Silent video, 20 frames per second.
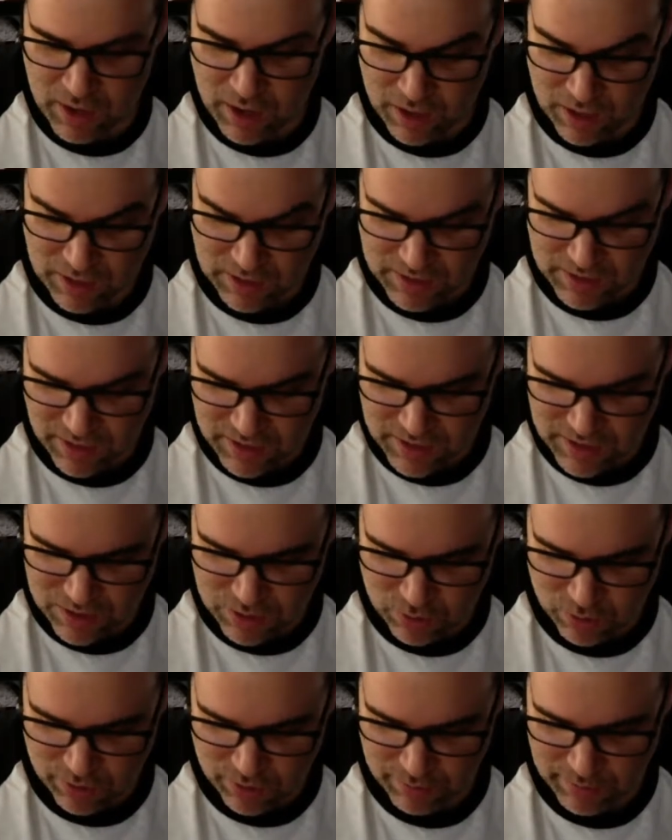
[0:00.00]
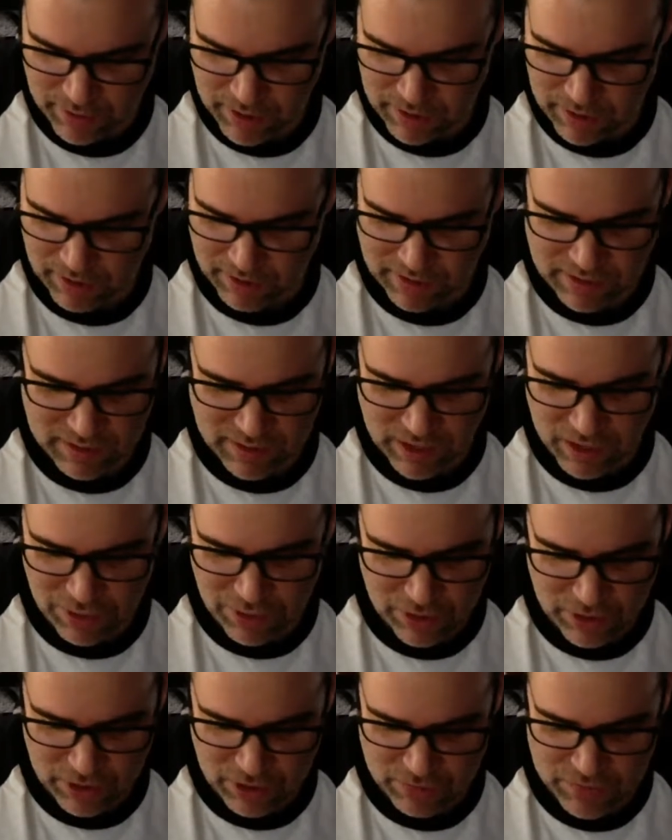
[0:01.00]
"A dust storm, like
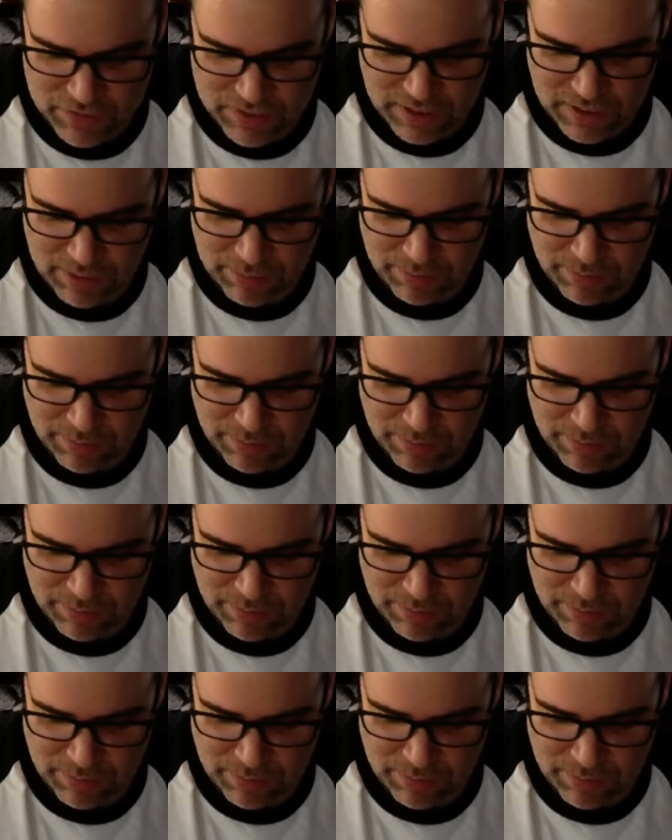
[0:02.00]
nothing you've seen